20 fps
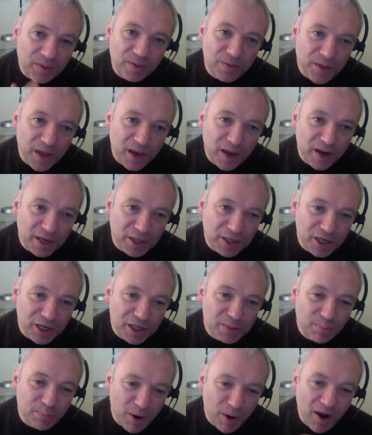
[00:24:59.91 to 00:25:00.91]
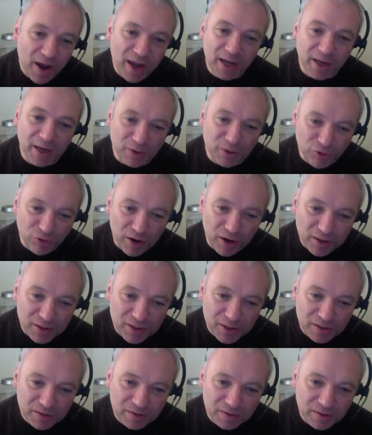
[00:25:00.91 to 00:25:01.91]
the NHS buying
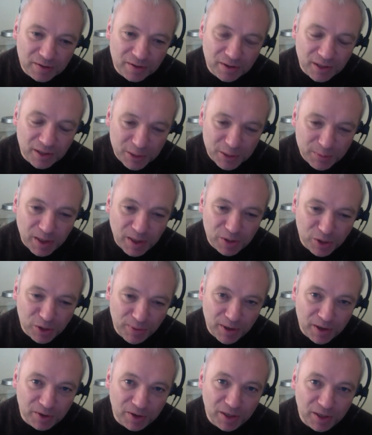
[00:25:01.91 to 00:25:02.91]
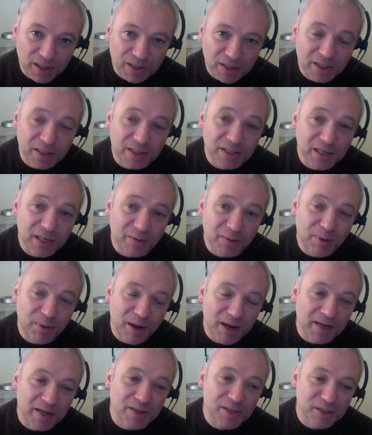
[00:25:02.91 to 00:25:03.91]
drugs that it spends a lot of money on, instead it
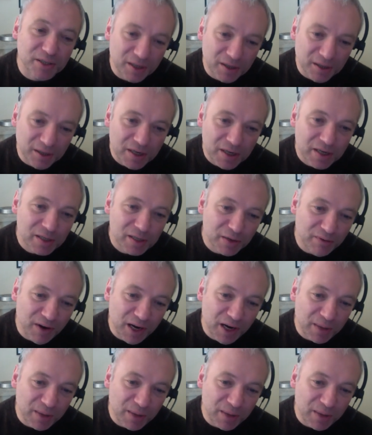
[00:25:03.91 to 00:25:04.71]
pays to develop the